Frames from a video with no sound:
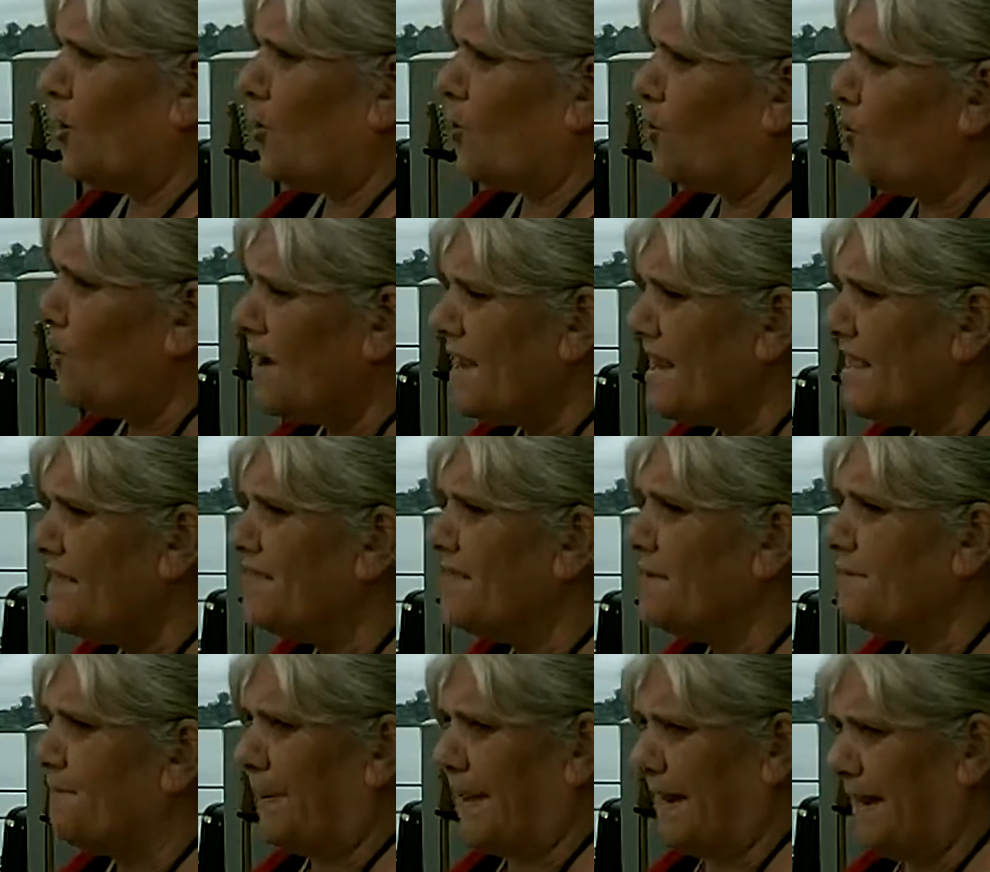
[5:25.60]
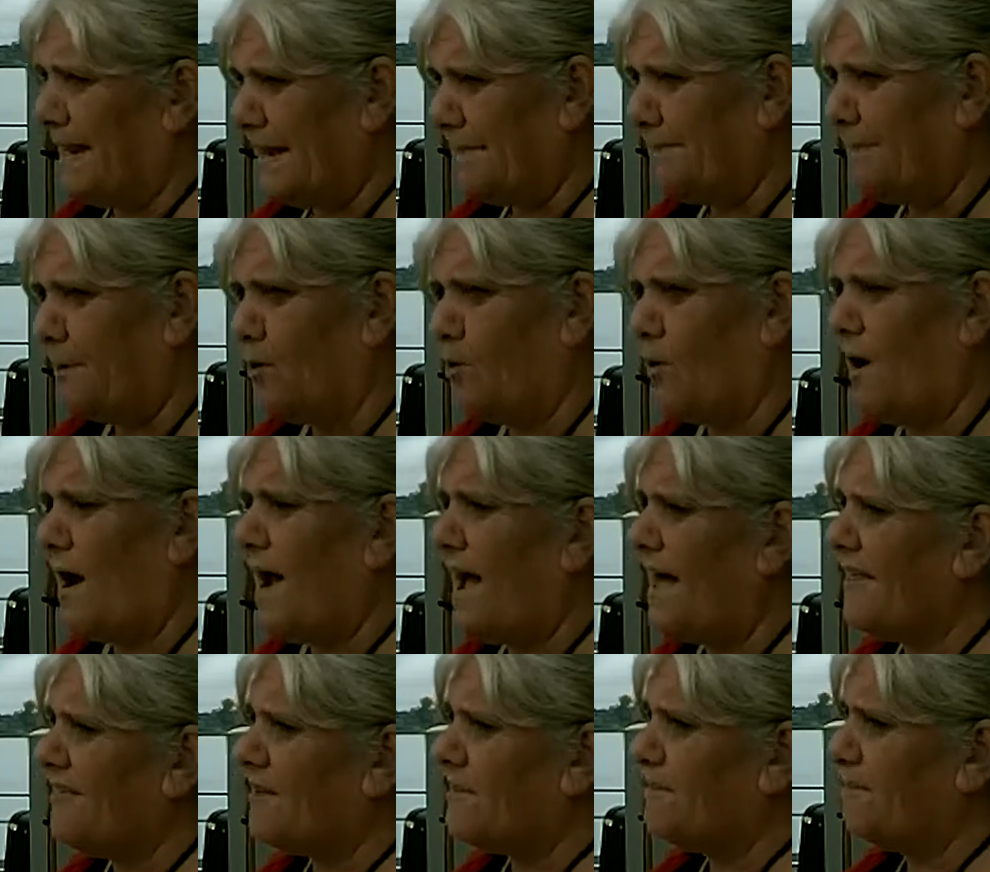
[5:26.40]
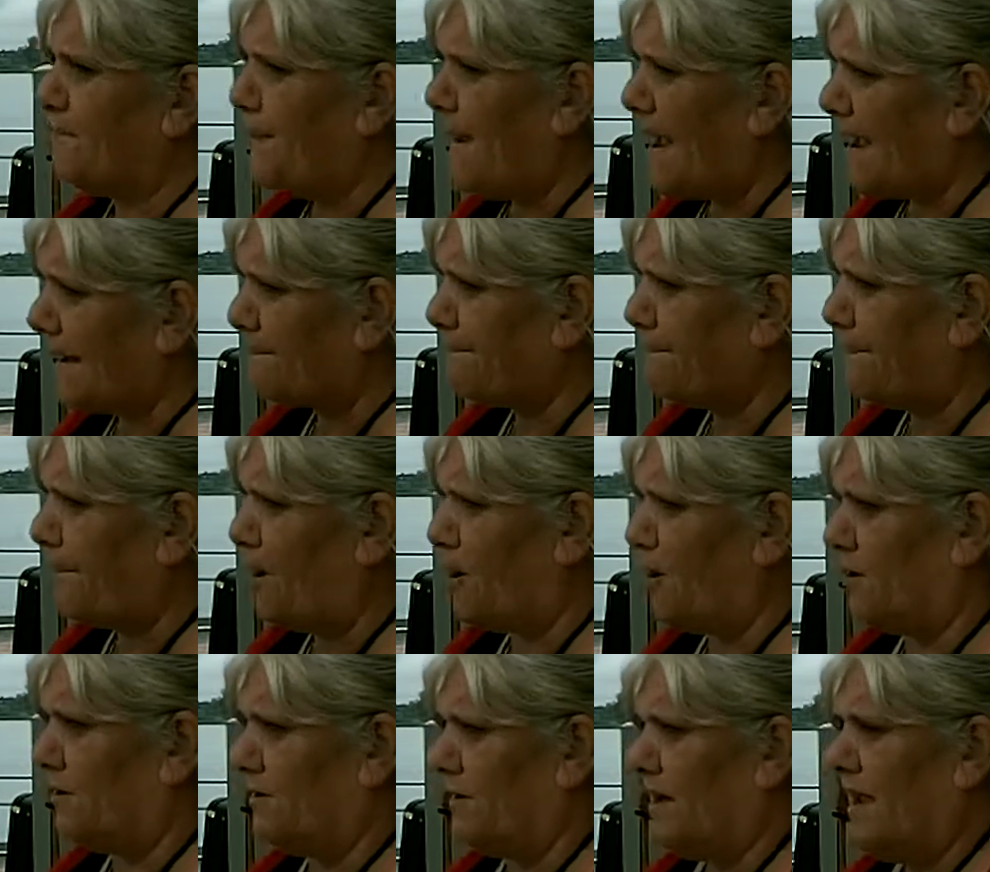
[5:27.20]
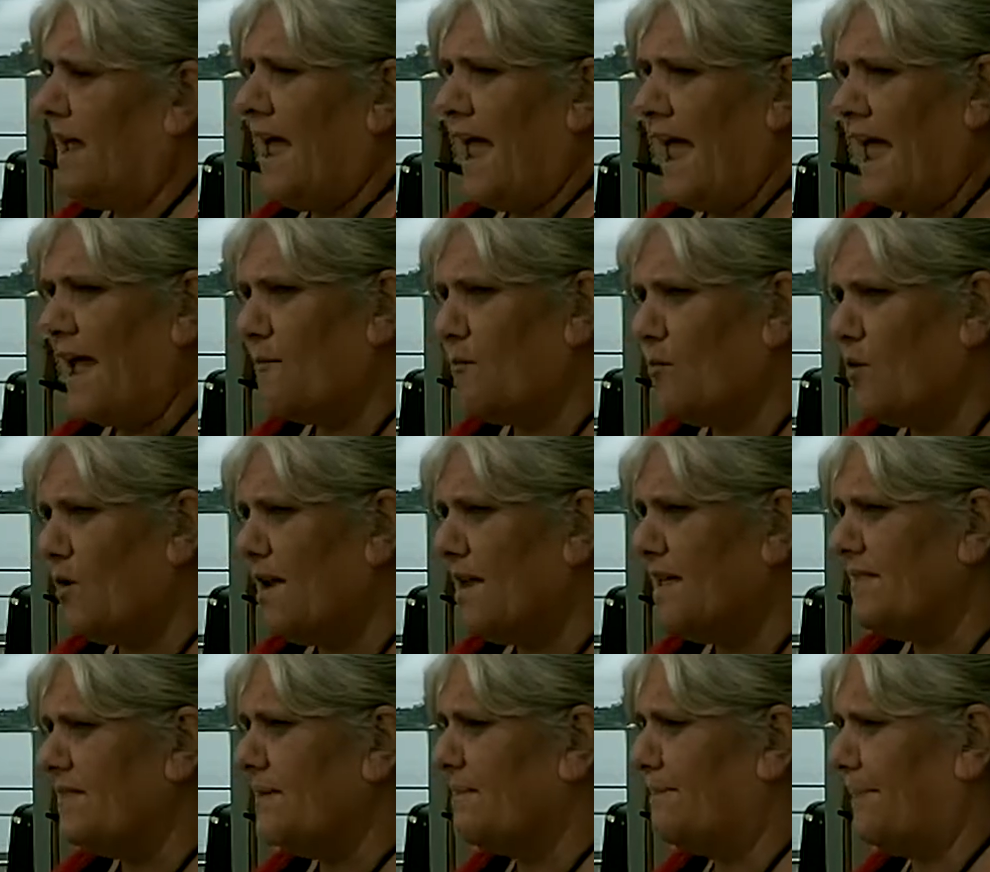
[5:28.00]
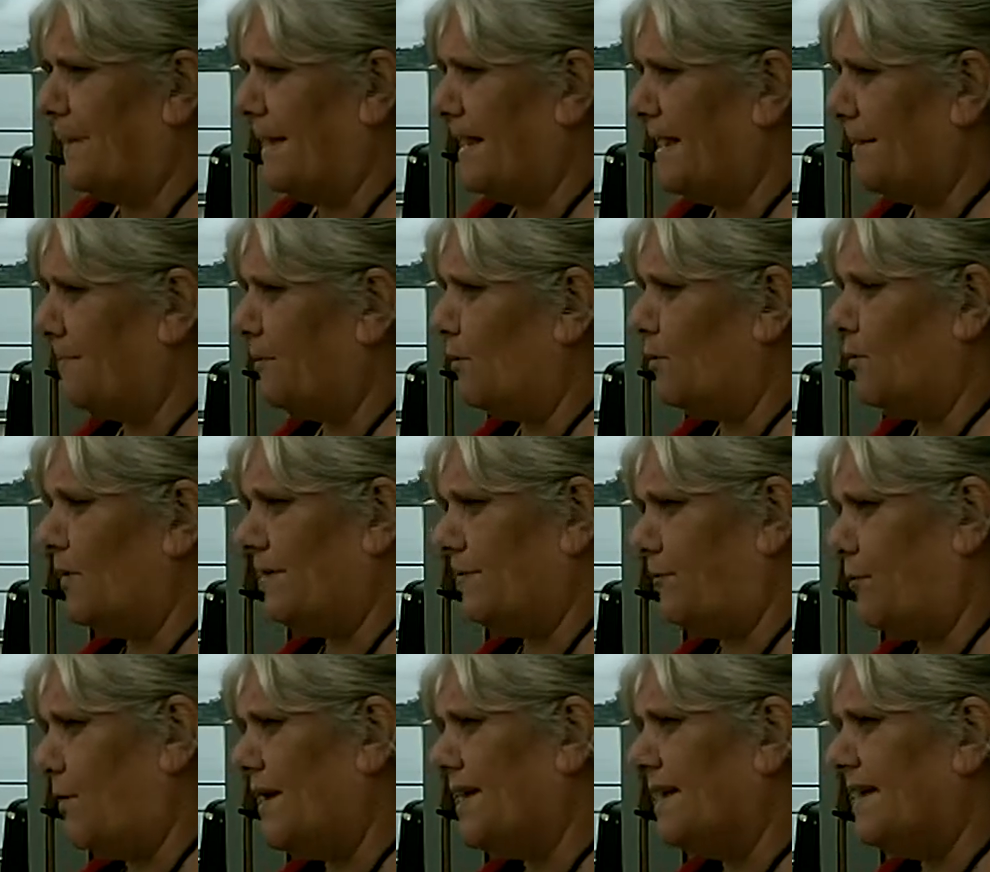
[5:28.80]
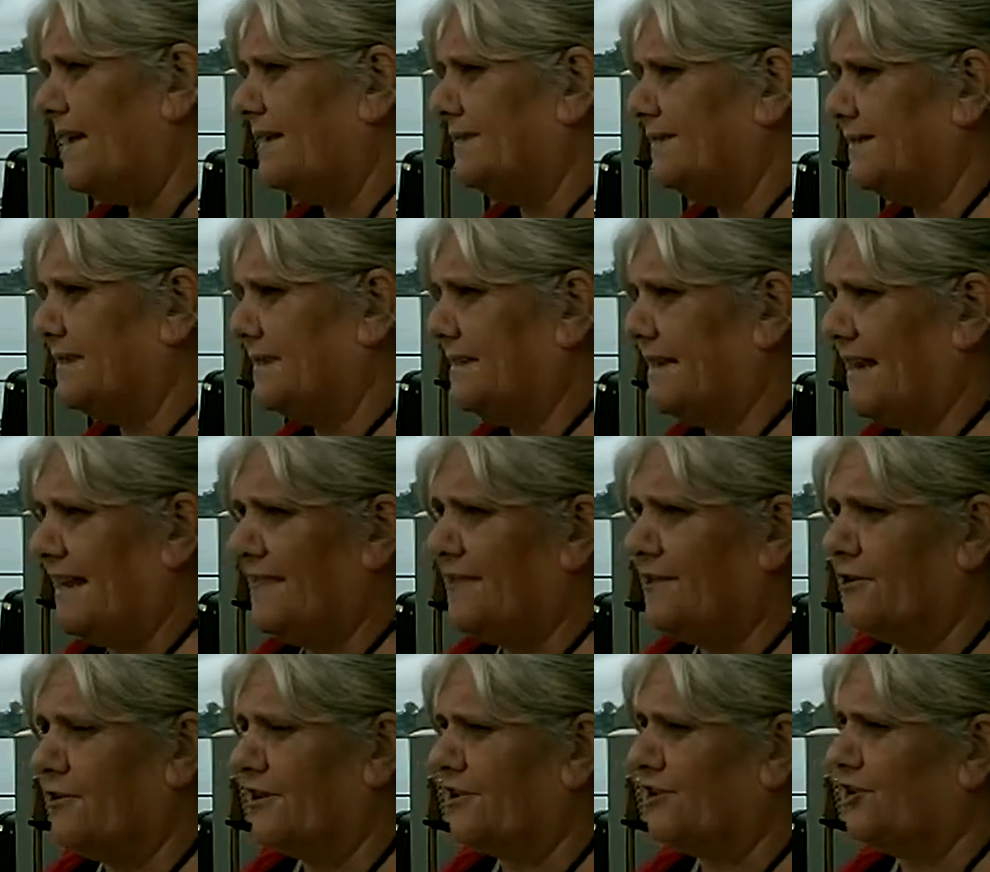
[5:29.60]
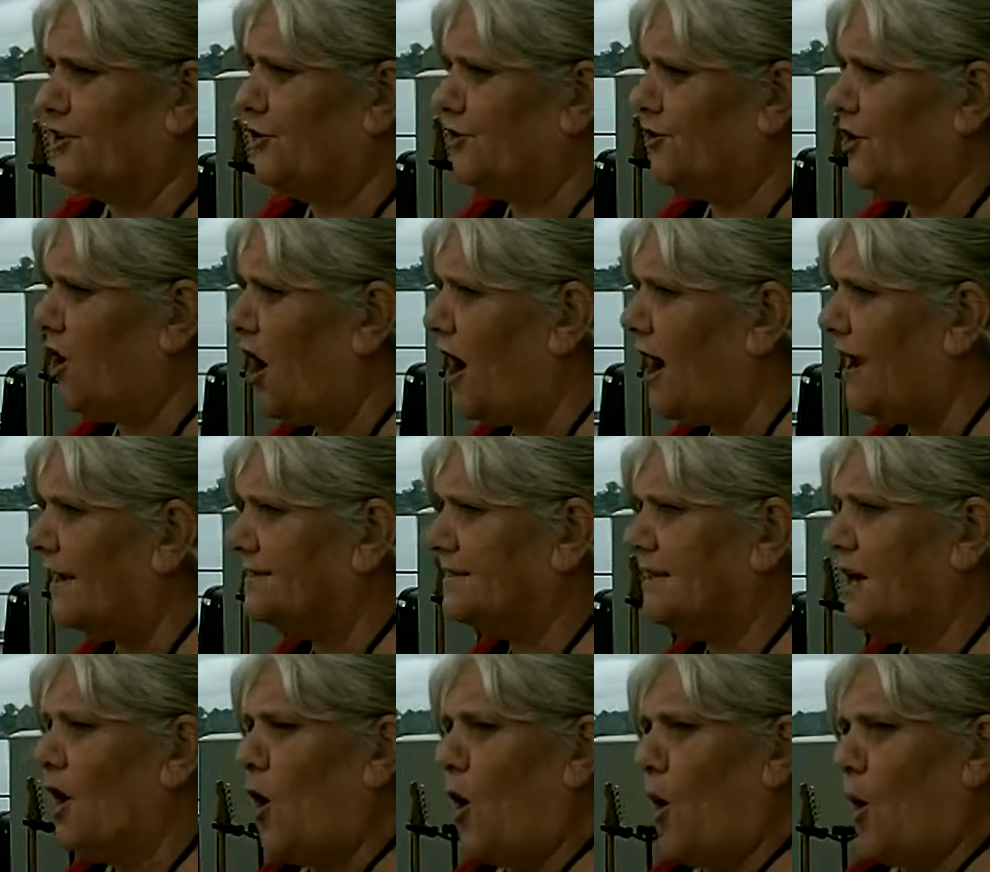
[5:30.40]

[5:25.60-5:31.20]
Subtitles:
We the people are the backbone, and we the people, if we get together and unite,